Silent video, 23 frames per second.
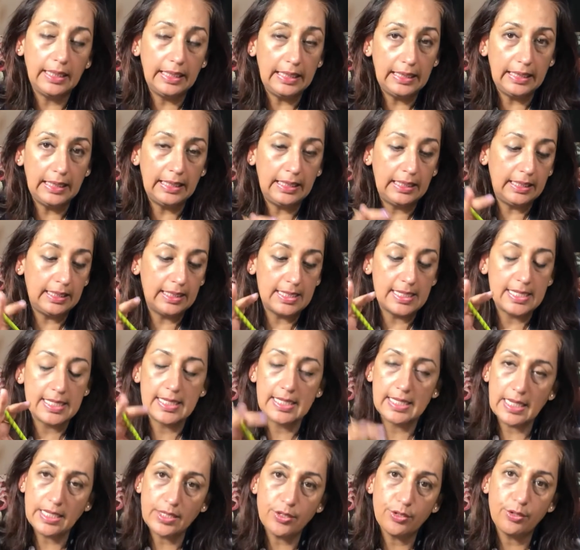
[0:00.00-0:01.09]
in the
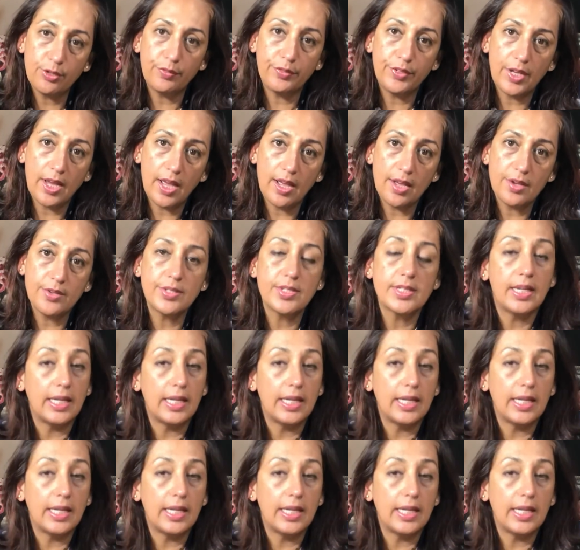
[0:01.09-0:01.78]
center of the house,